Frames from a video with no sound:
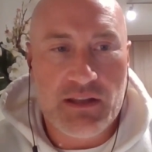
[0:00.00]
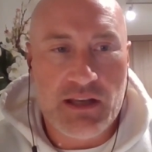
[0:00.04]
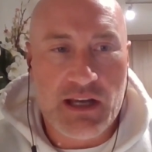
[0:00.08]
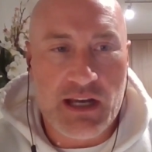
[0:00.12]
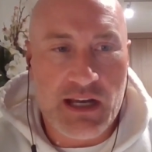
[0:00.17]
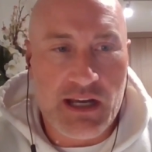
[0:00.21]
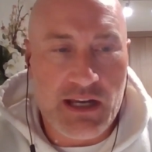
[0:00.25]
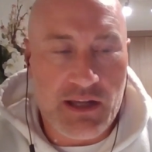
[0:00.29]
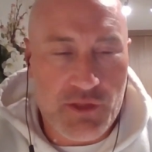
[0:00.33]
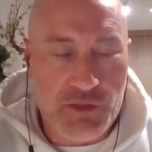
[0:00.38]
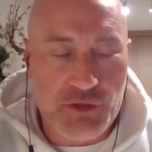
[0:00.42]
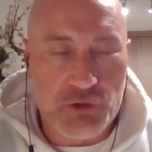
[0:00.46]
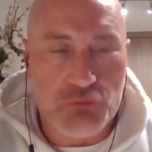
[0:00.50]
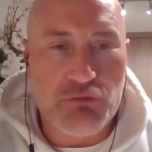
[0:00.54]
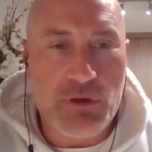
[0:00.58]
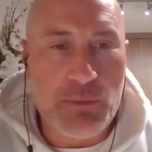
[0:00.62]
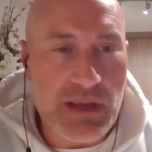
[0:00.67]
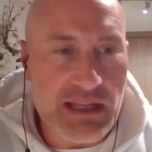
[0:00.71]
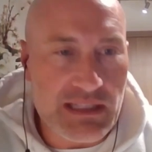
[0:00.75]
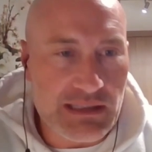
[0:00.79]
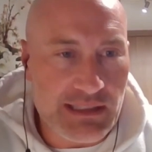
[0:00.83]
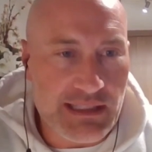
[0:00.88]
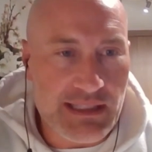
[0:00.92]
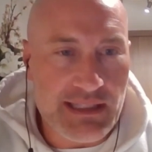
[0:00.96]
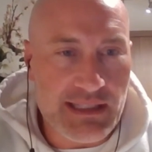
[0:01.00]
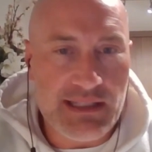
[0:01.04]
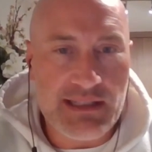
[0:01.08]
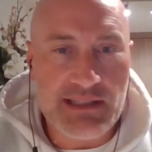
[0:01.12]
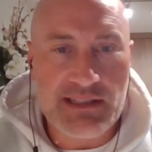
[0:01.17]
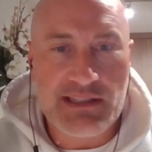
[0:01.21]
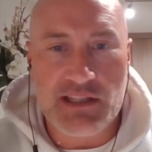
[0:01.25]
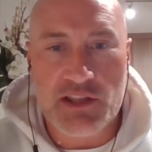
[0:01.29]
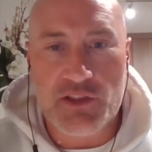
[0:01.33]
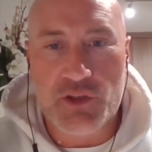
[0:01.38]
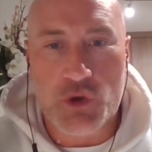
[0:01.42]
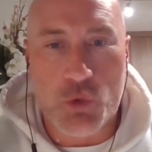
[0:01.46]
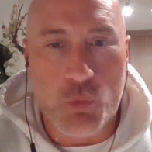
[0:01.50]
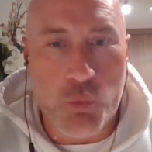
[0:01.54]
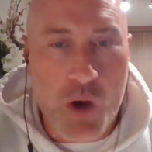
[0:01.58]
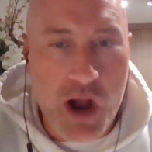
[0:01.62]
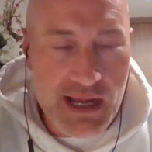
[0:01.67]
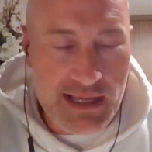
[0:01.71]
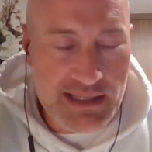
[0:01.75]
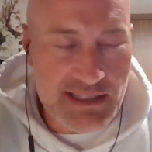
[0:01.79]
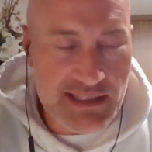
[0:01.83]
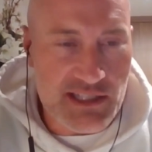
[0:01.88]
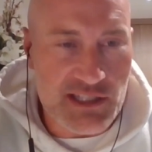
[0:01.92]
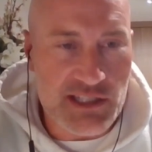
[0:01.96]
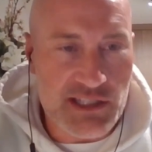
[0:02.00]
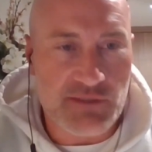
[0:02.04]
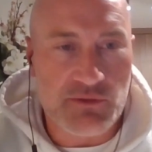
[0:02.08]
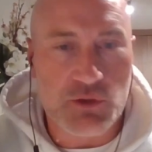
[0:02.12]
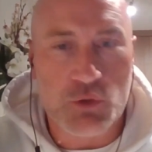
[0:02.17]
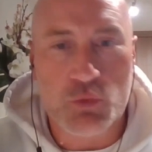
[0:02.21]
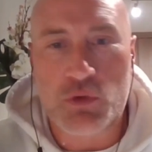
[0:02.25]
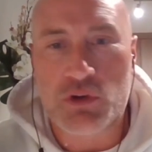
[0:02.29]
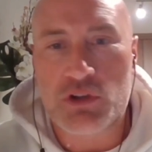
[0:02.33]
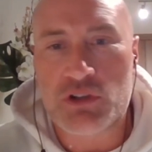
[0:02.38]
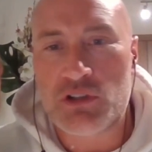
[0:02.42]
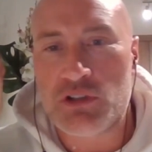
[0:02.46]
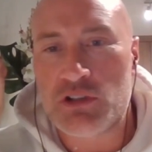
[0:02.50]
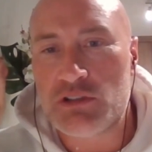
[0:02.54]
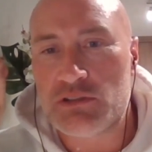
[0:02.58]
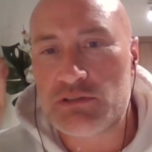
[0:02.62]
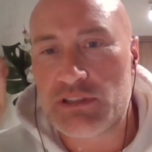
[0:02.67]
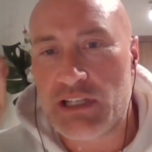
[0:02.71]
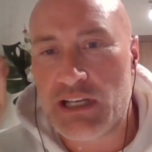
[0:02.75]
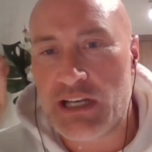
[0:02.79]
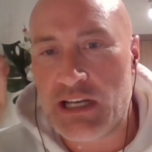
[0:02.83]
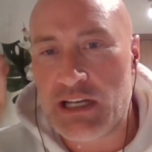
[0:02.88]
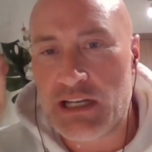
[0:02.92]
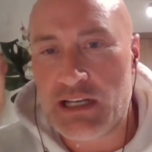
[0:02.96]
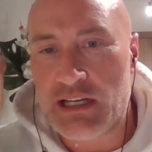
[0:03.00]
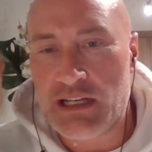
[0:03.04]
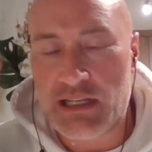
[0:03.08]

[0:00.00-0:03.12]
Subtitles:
the Remitleys, the Wises of the world,